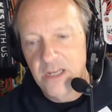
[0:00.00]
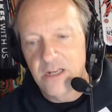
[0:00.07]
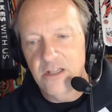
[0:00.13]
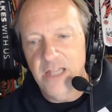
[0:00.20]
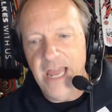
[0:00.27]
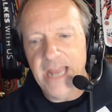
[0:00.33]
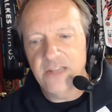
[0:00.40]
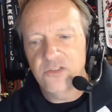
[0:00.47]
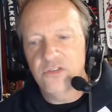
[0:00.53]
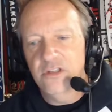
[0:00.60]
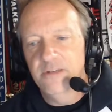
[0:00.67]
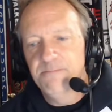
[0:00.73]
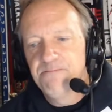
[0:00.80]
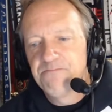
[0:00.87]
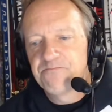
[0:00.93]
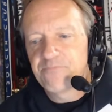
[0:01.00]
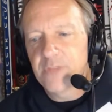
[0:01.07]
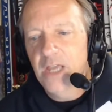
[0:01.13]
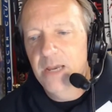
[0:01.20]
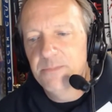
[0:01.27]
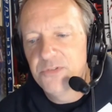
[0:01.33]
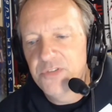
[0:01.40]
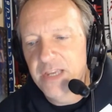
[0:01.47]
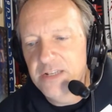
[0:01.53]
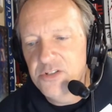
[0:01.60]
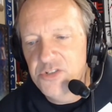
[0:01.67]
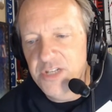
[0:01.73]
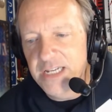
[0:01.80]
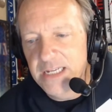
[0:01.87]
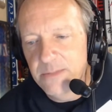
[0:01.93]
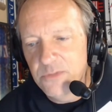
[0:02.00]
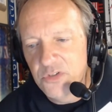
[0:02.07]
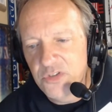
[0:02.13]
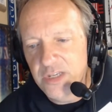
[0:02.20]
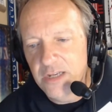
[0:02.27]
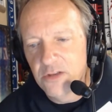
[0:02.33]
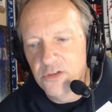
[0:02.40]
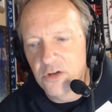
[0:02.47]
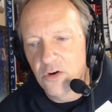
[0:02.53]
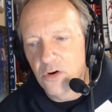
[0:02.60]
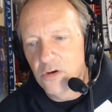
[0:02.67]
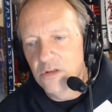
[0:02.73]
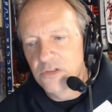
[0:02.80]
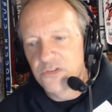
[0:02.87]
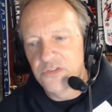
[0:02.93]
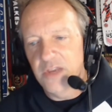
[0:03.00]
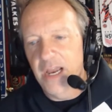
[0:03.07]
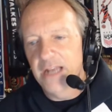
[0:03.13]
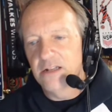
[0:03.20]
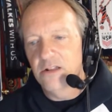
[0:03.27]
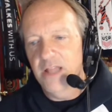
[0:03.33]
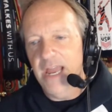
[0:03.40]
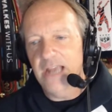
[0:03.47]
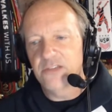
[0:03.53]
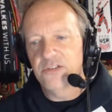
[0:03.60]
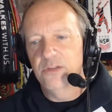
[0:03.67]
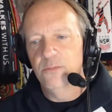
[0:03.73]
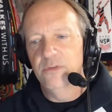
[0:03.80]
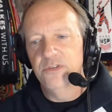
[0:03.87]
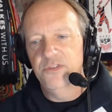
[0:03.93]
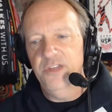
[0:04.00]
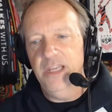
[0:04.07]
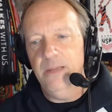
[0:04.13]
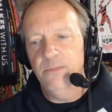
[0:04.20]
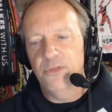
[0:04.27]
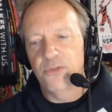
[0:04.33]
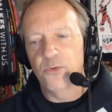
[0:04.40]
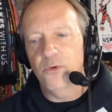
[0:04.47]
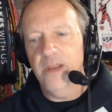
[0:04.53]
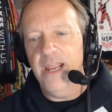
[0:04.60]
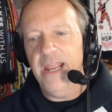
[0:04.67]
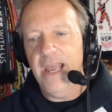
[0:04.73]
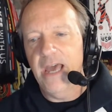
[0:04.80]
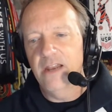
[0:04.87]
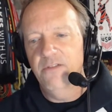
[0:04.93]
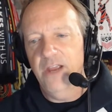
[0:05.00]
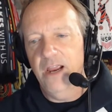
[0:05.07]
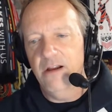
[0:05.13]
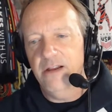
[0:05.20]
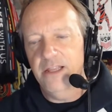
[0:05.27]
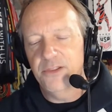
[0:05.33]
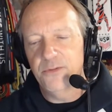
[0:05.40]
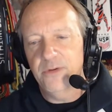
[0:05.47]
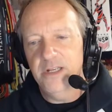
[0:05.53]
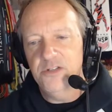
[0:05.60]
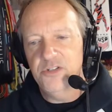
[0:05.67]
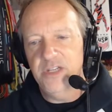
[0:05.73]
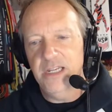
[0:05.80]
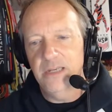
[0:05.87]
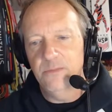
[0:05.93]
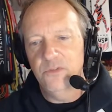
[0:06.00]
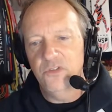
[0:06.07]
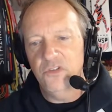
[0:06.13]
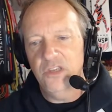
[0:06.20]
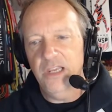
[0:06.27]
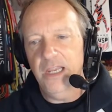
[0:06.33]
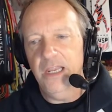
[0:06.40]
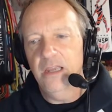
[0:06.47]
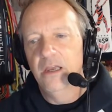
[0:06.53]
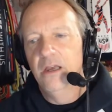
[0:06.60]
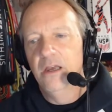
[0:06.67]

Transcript: Claxton upset GMC on the girls' side. Claxton was team 3 out of Area 3. GMC